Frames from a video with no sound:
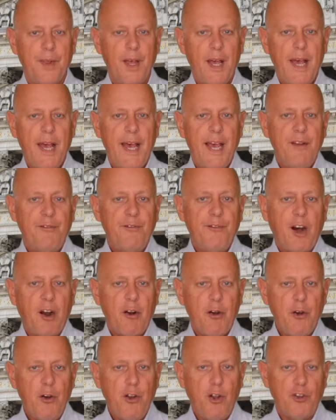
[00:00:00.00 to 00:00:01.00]

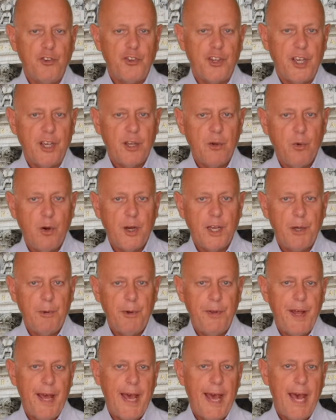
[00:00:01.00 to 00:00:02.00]
EnviroLogic, working
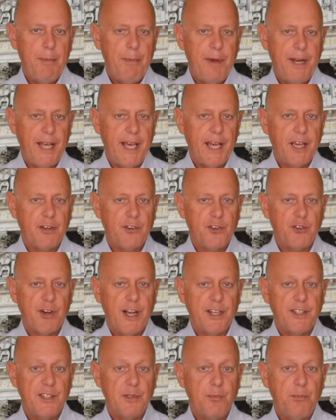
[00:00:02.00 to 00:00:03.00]
with M&E
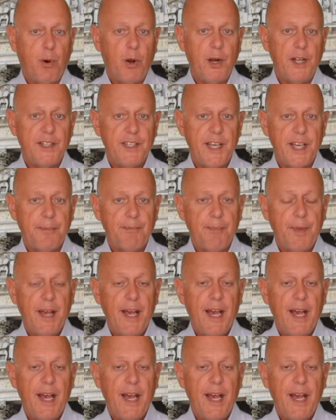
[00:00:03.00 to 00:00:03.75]
contractors Polytech,